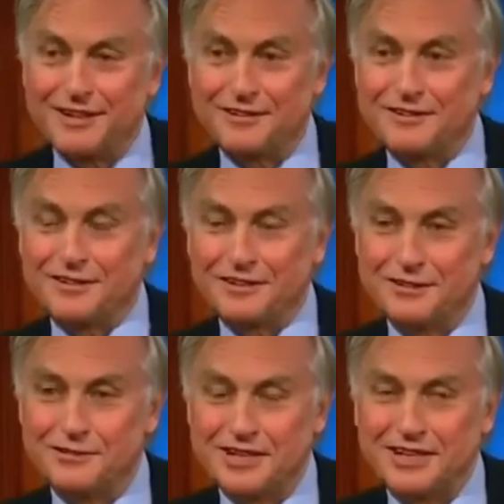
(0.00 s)
are, are
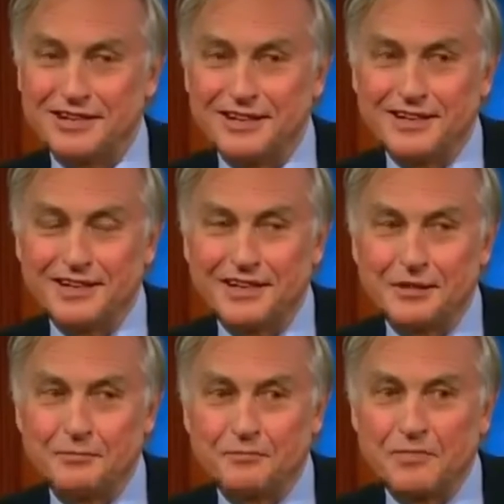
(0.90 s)
doing.
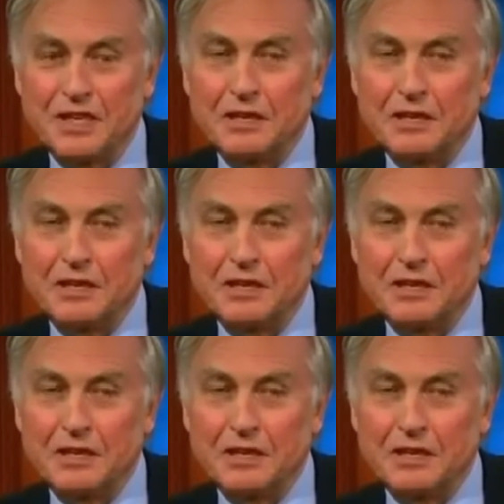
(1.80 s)
Mm.